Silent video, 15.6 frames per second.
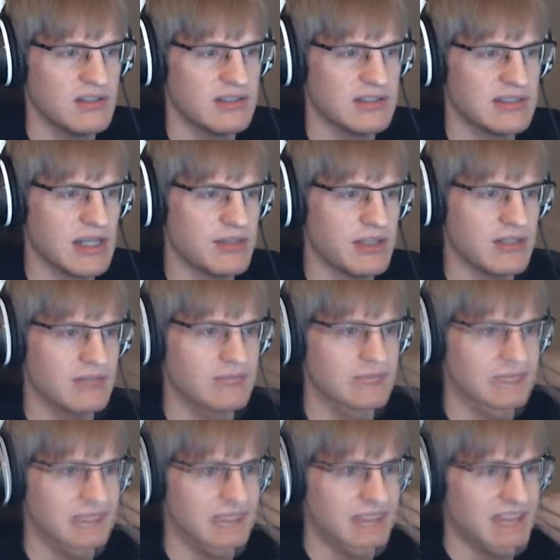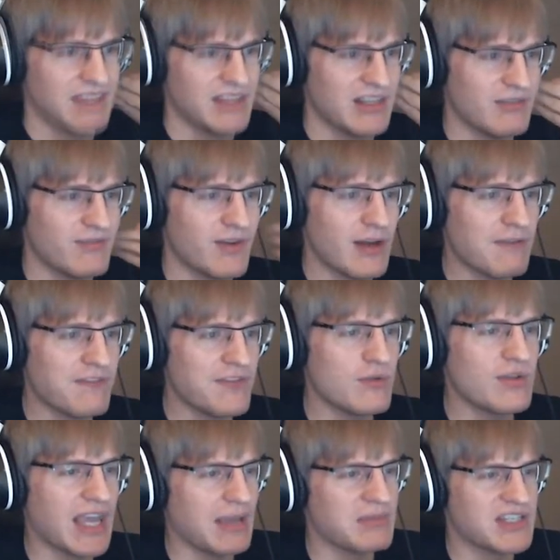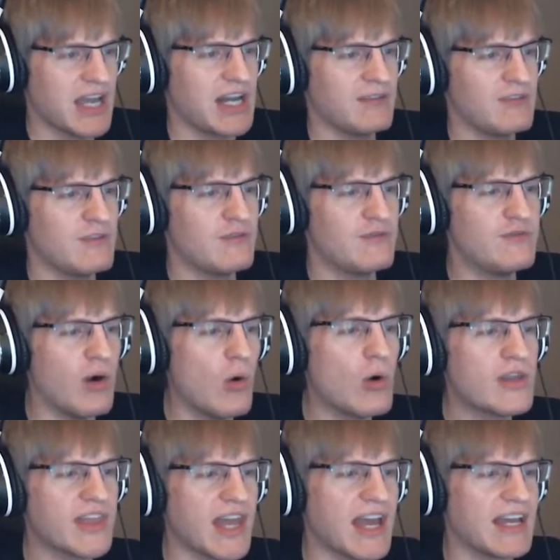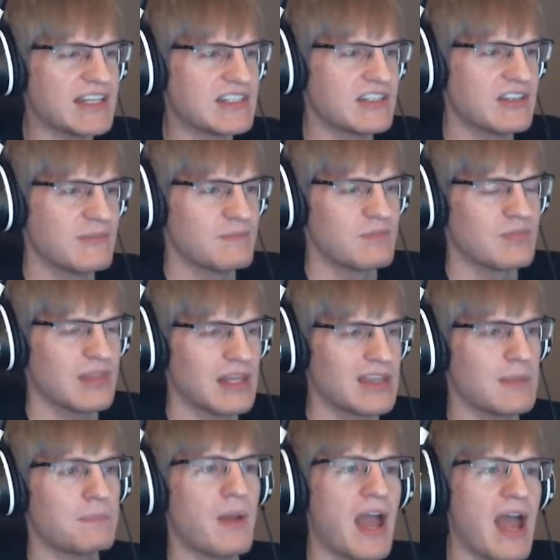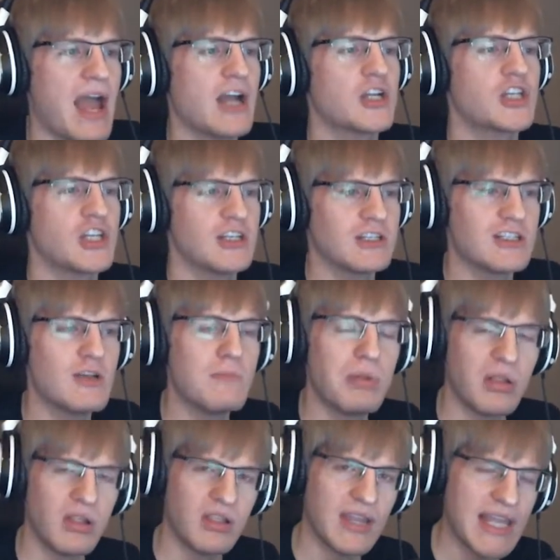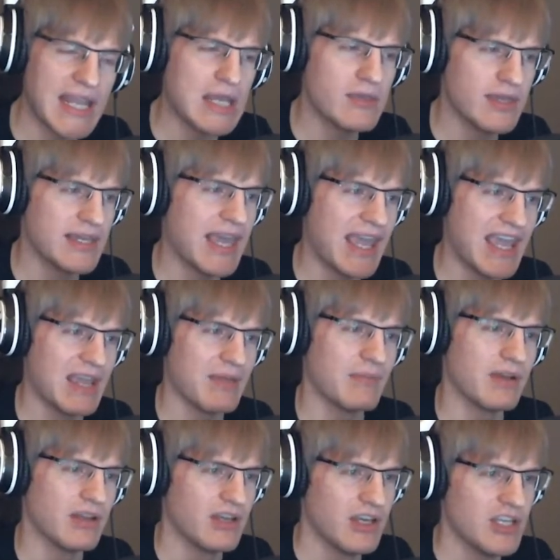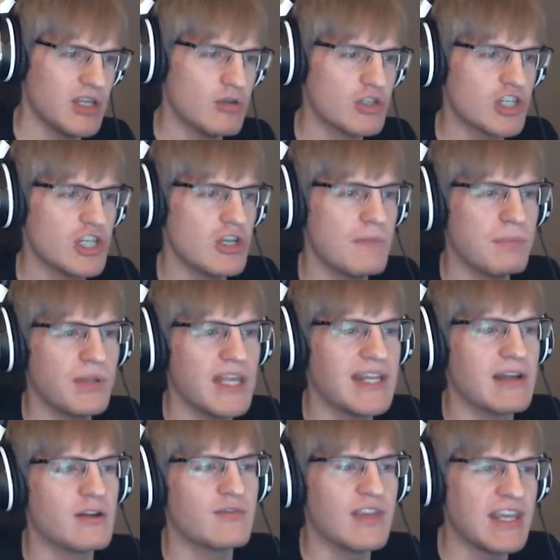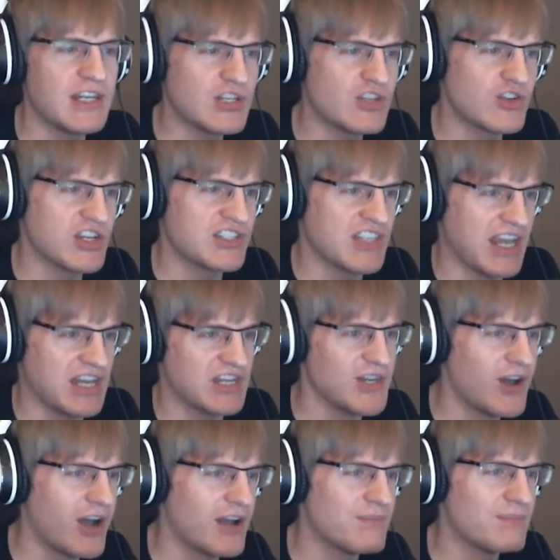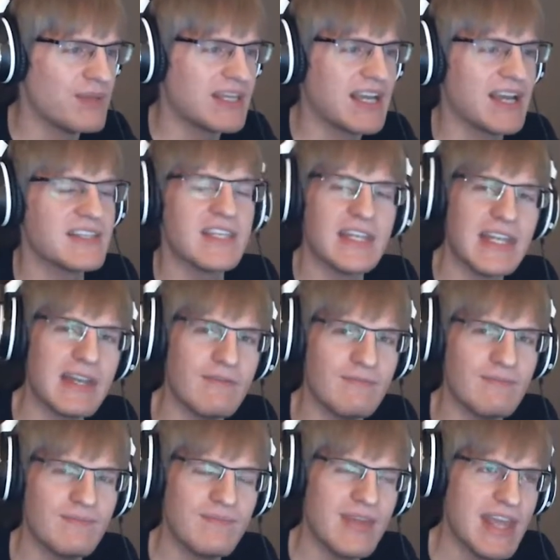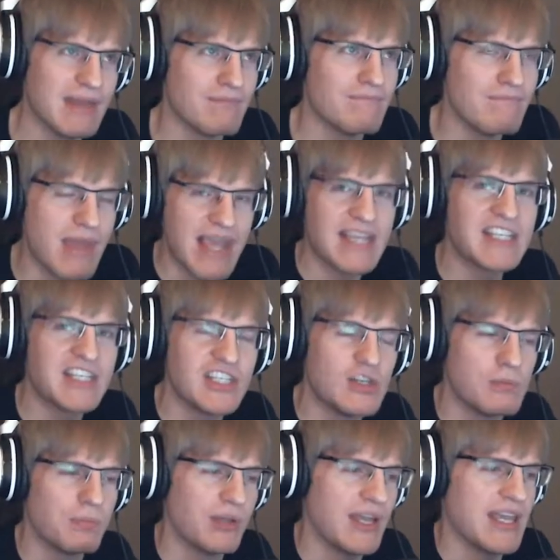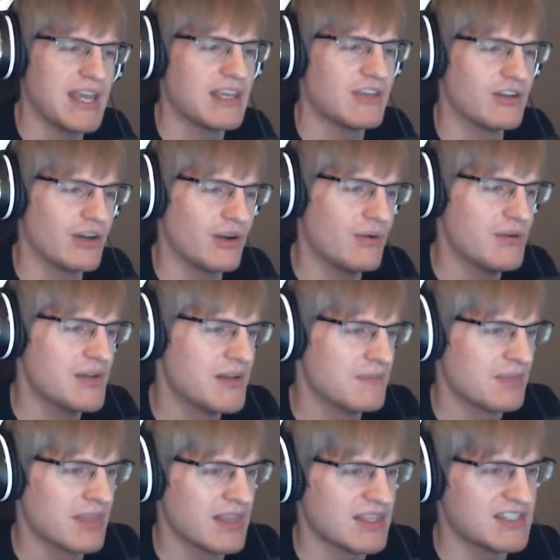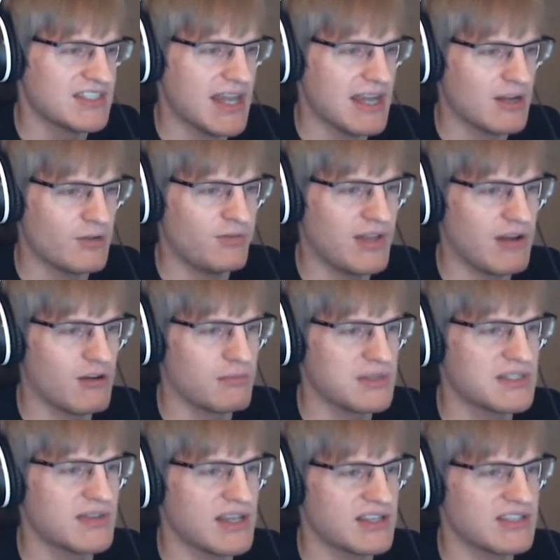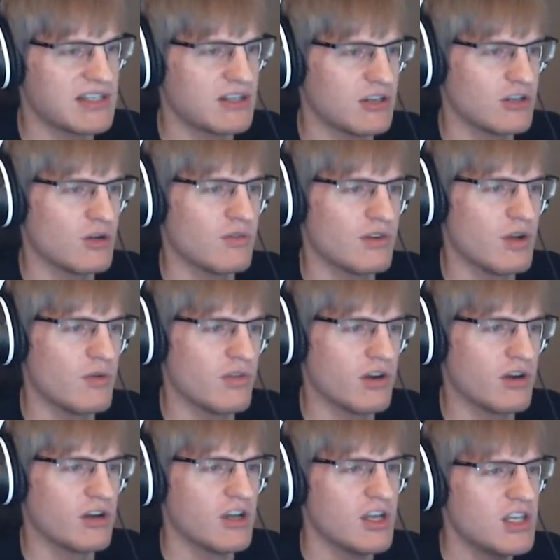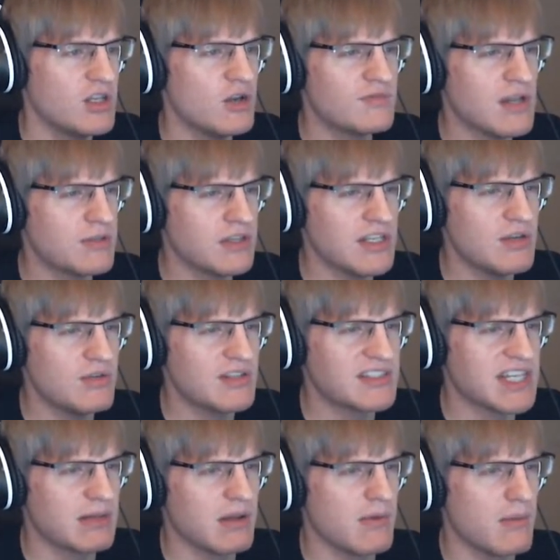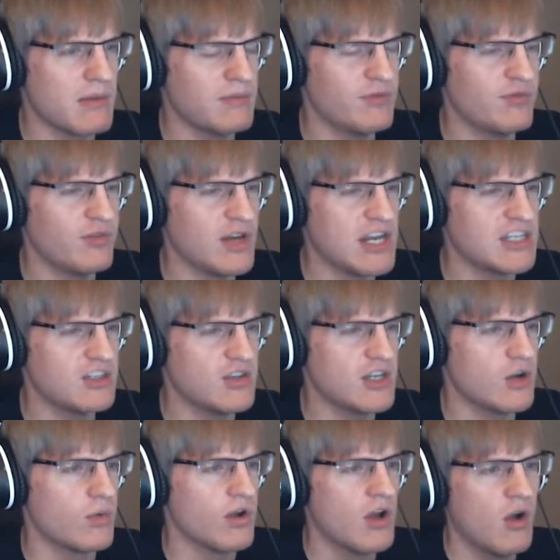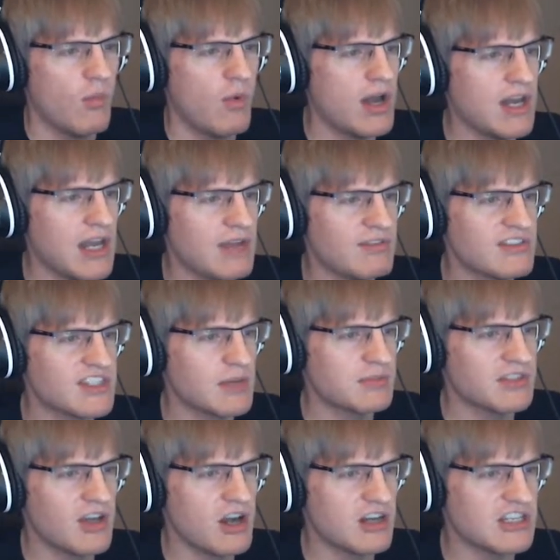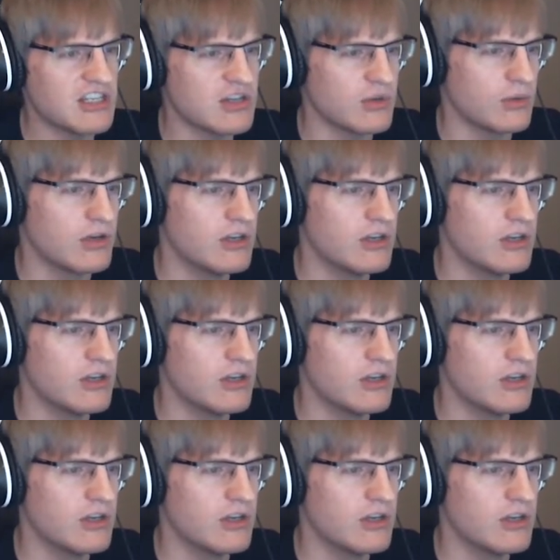Nothing? The very few games kind of evoke that, the passion to play the game. Usually you play it out of interest and not because it makes you play it, you know? There's an echo flower, please, last thing I heard over and over. You have nothing new to say to me about being free, do you? Why did I even stop and talk to you?